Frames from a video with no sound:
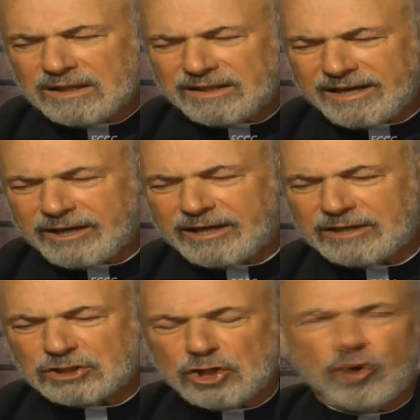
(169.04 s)
There
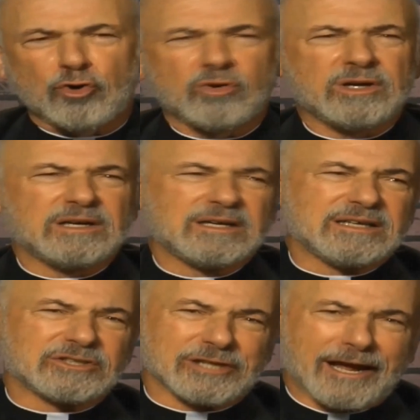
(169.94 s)
is no
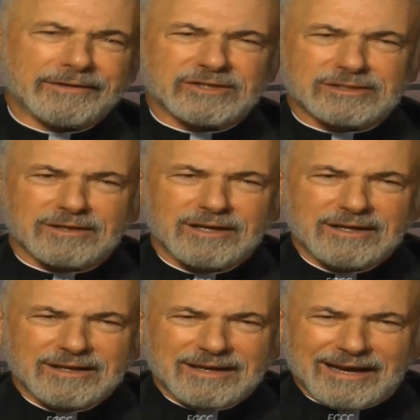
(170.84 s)
sense
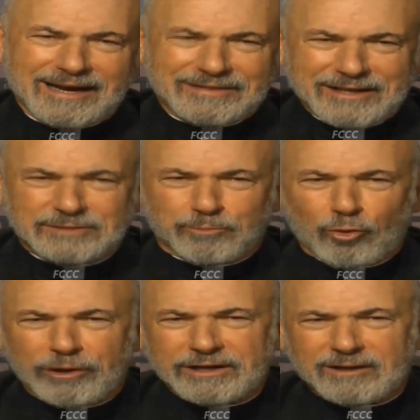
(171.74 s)
at this
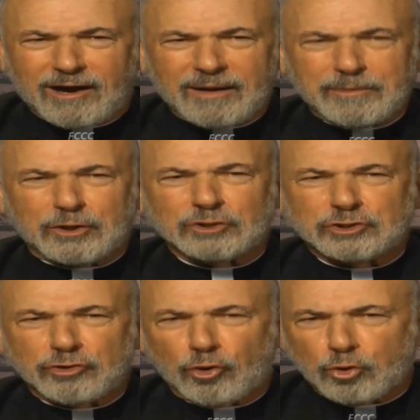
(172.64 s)
point in time,
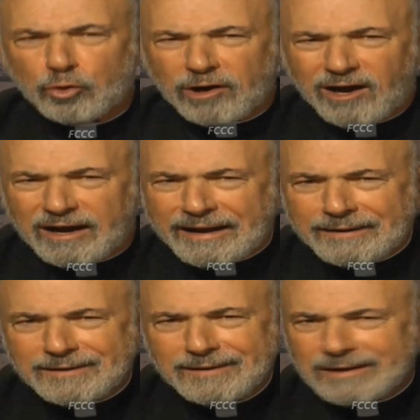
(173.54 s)
because, you know, you and I,
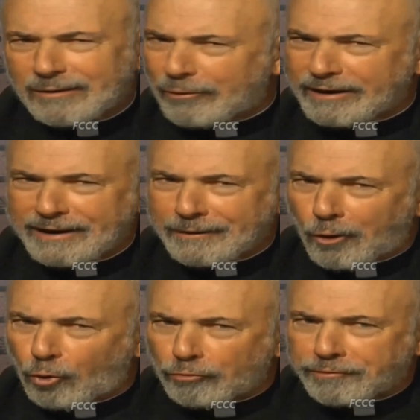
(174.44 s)
we're getting
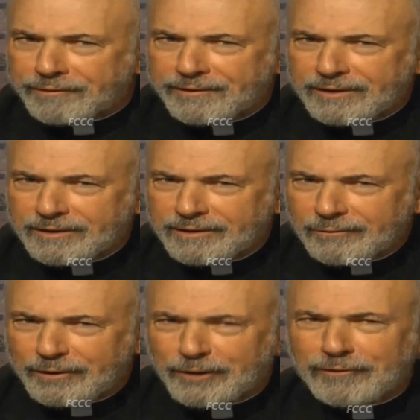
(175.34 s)
old.
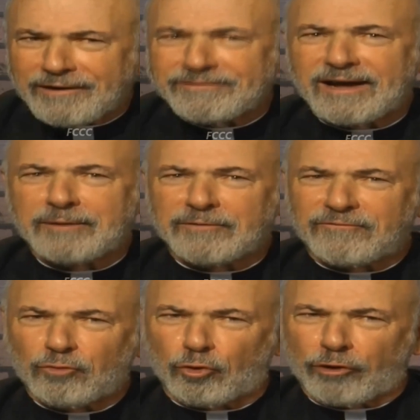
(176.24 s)
We don't have time to
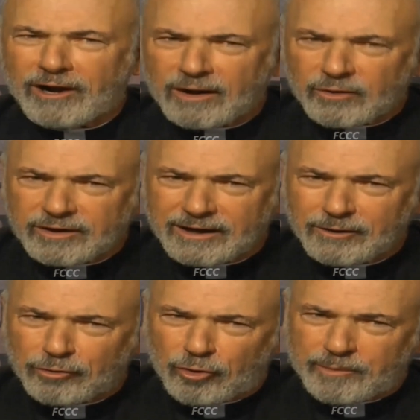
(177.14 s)
fool around. I
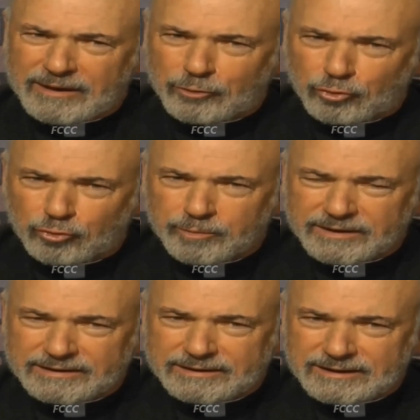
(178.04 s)
don't know about you,
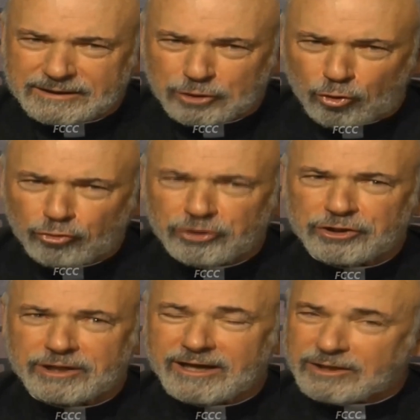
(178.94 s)
but the older
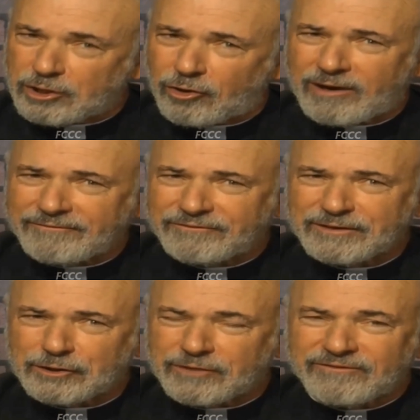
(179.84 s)
you get, you know, I
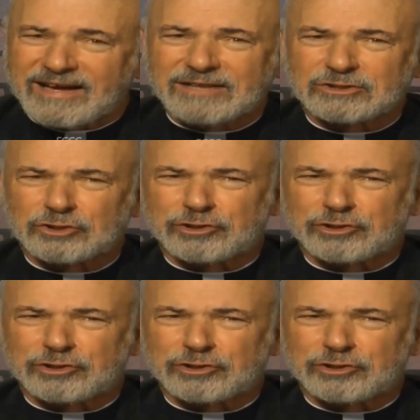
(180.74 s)
feel the faster